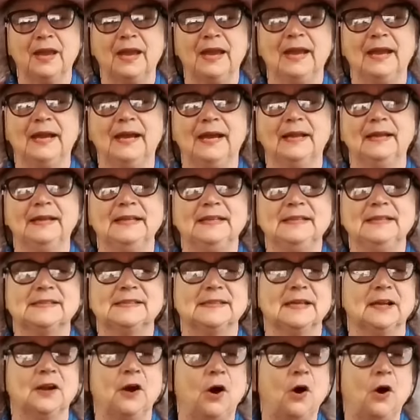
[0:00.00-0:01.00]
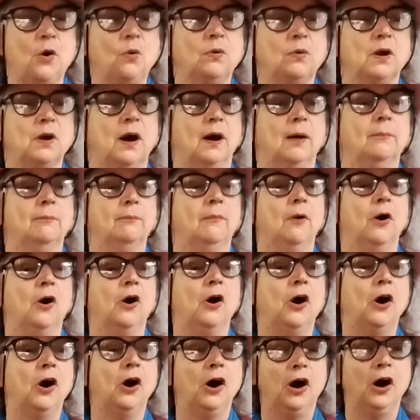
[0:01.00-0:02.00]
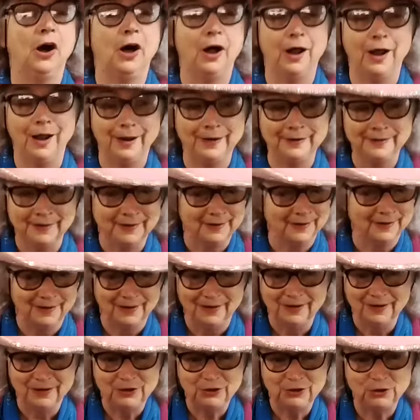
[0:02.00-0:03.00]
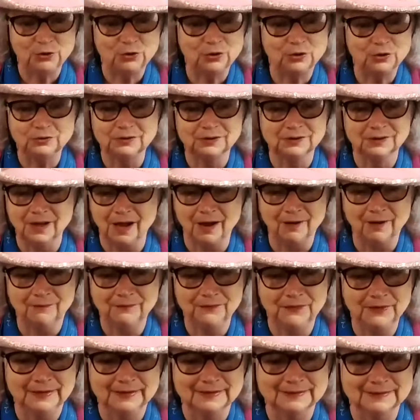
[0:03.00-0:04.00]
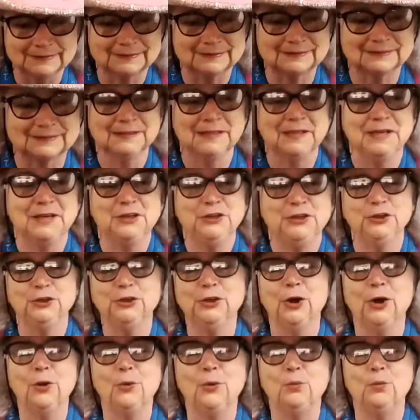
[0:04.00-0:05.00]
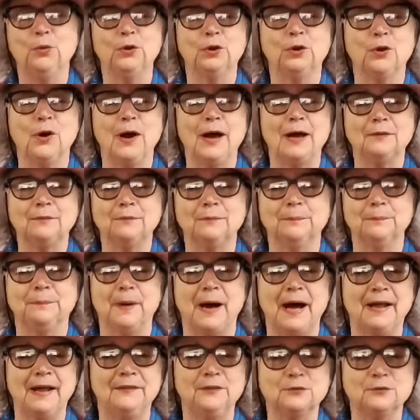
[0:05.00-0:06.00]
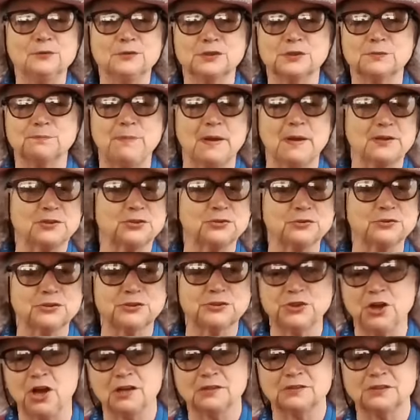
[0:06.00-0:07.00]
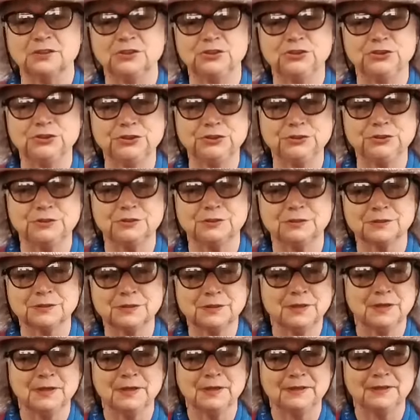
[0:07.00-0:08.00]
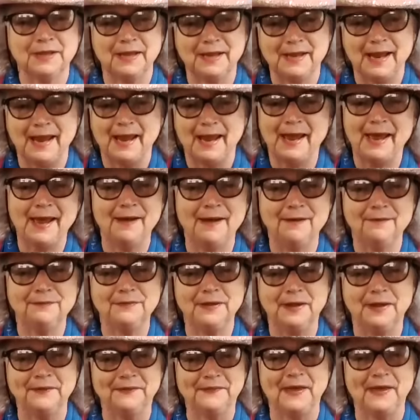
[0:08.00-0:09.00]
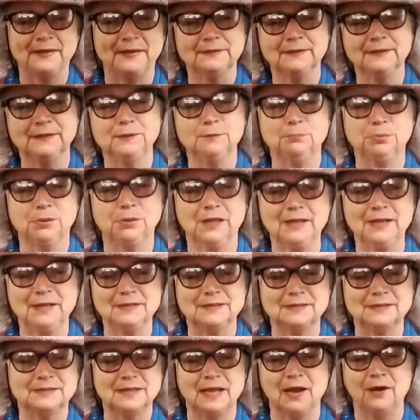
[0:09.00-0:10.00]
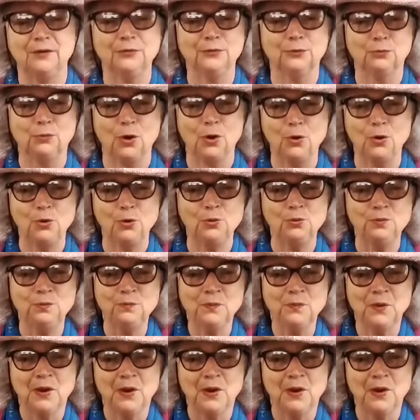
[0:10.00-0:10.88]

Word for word: And he said, Oh, come on. You'll love this. You know, we'll go out and buy those special sausages they have at that little place down the road,